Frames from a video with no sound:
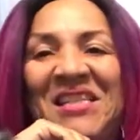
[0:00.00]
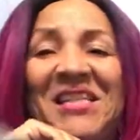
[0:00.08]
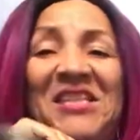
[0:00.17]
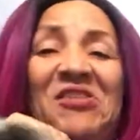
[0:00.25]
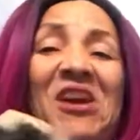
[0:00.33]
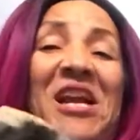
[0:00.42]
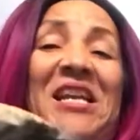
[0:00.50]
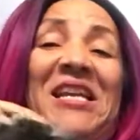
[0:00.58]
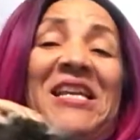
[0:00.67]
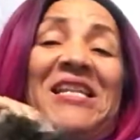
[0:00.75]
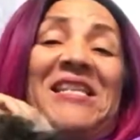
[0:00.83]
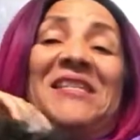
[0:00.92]
she trying to
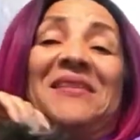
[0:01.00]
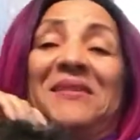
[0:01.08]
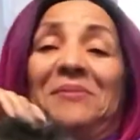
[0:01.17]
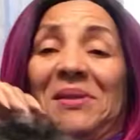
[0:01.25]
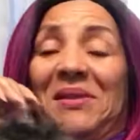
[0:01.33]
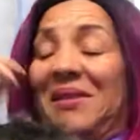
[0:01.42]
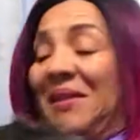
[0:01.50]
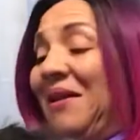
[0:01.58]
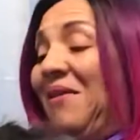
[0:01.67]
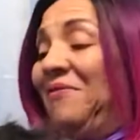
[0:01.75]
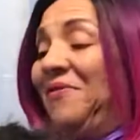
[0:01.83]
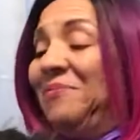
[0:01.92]
get this lipstick
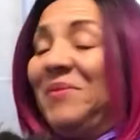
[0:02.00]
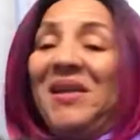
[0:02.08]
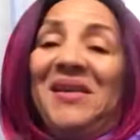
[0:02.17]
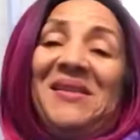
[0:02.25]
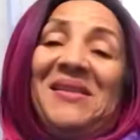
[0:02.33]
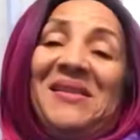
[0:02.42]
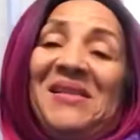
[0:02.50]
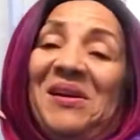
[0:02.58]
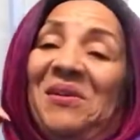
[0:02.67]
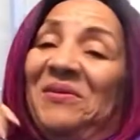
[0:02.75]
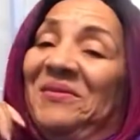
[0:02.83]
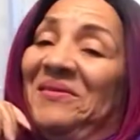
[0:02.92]
off of me.
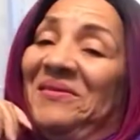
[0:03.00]
So